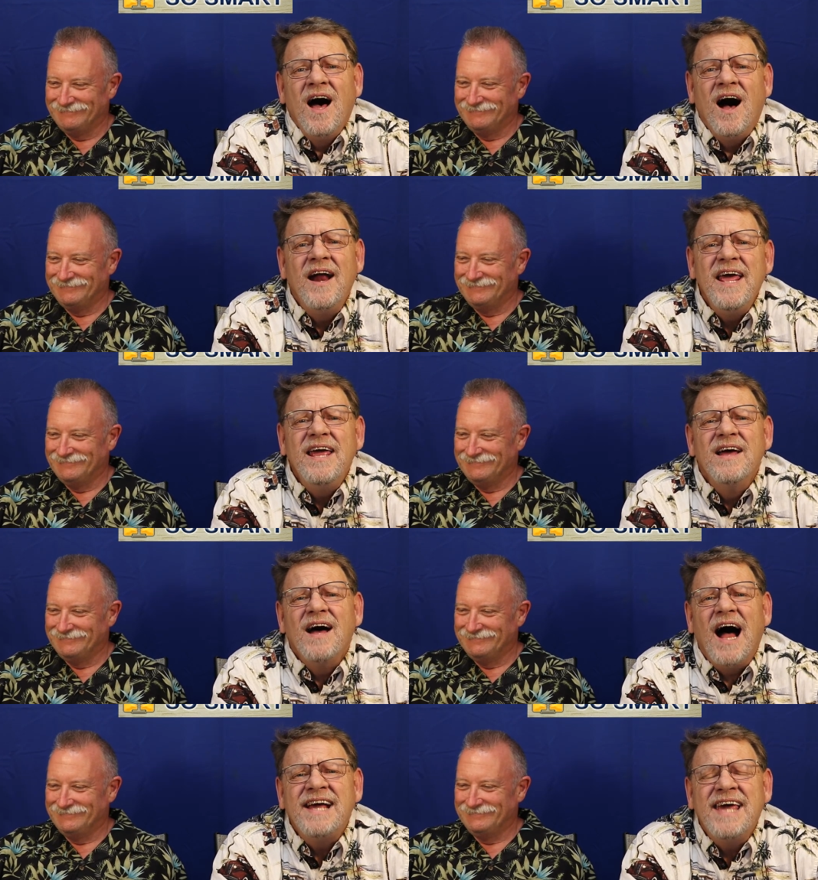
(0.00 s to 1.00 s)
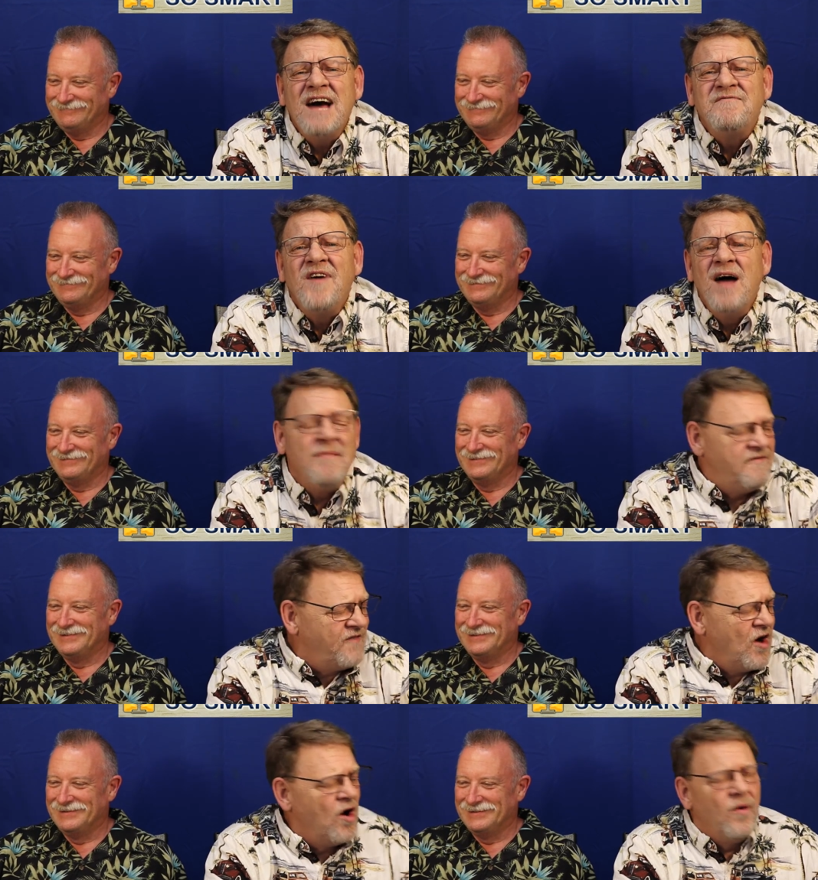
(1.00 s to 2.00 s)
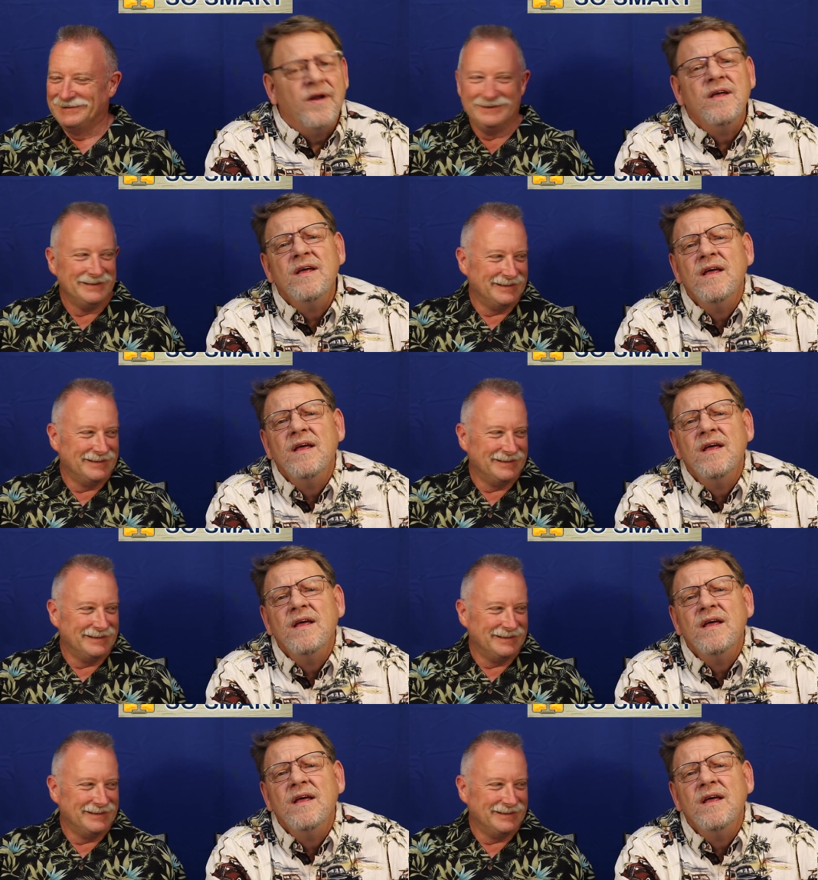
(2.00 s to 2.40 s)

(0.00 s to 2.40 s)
Speaker 1: Honey, I can't find my phone.